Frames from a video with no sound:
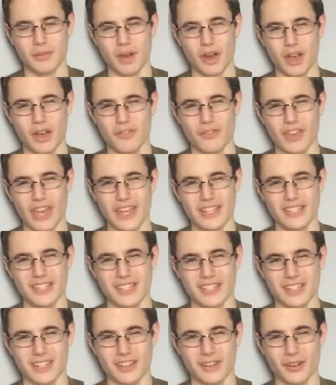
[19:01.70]
I've
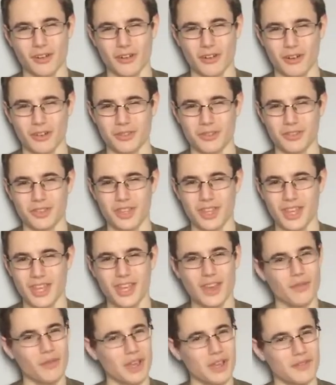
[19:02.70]
edited it on,
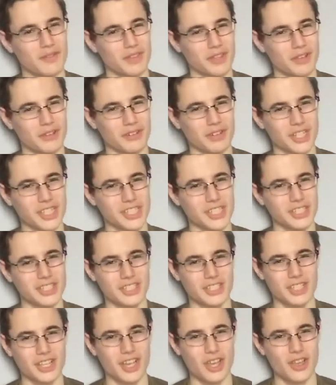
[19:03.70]
wait for the
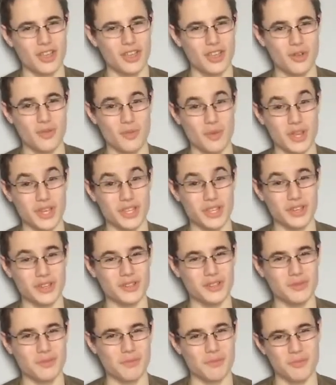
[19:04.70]
cringe,
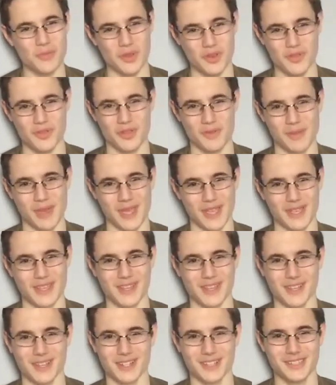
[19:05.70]
Windows Movie
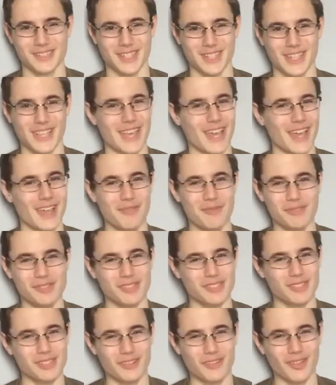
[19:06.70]
Maker. So yeah, it
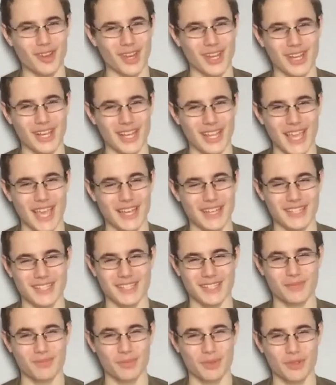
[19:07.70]
wasn't a greatly
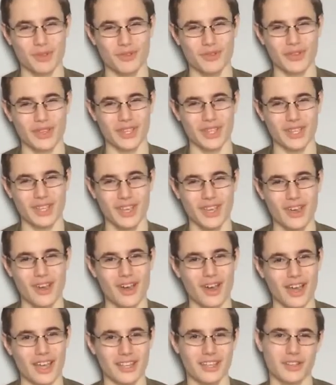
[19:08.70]
edited movie.
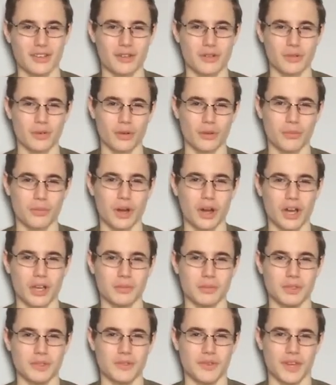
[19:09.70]
I edit it all on
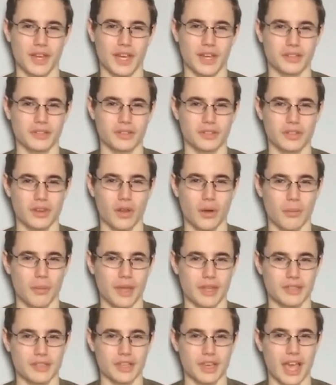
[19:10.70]
iMovie now, so it's a lot
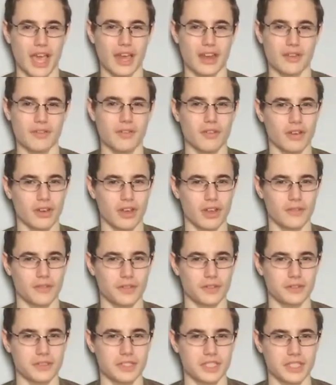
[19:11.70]
better, and I've got an
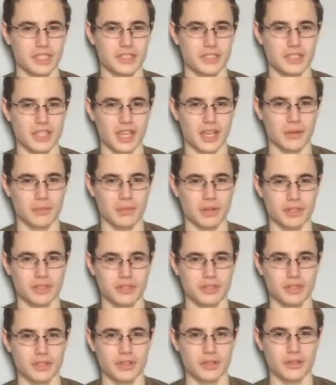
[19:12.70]
iPhone 6 camera,
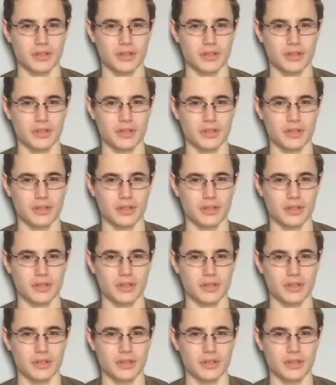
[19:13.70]
so